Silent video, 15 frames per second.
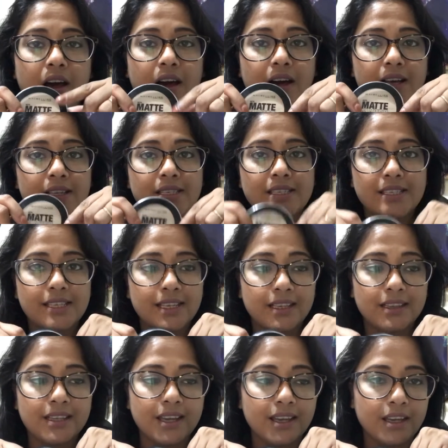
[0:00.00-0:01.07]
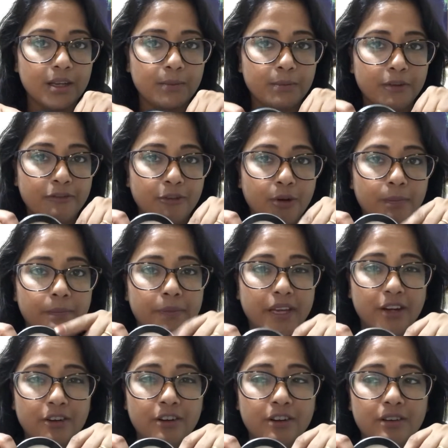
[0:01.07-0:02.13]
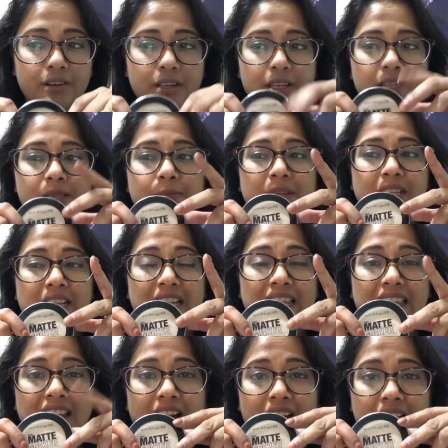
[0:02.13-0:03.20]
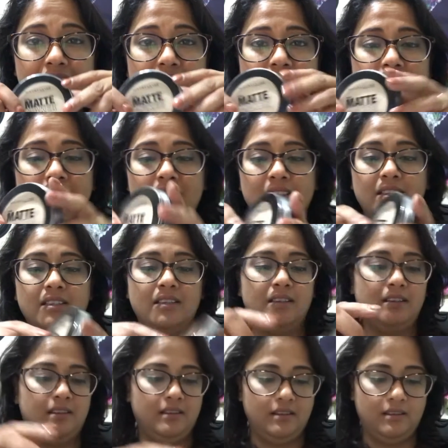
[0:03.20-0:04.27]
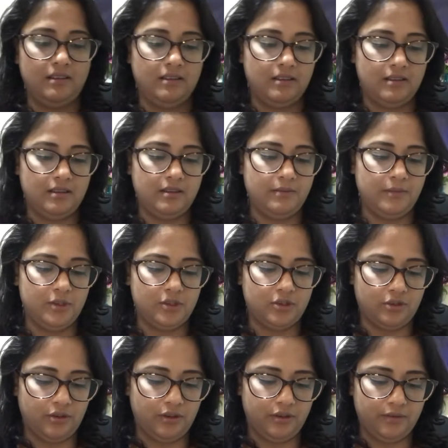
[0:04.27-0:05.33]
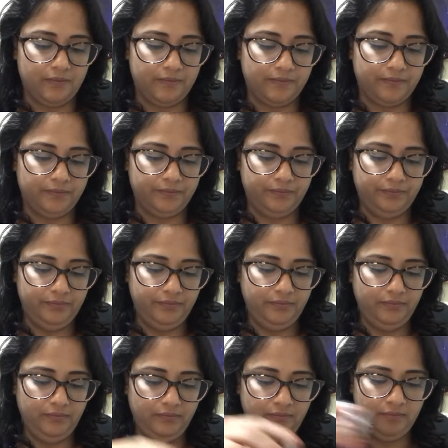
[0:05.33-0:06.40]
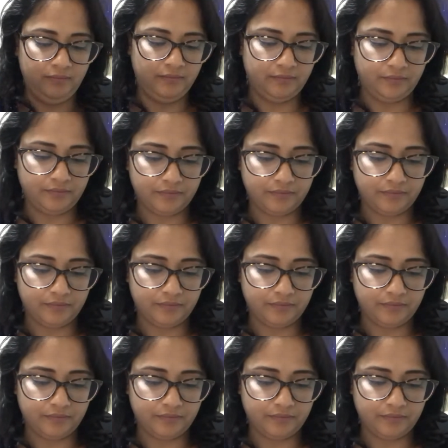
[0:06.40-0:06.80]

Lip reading: I still think it performed better. It's a bit light. Let me show you.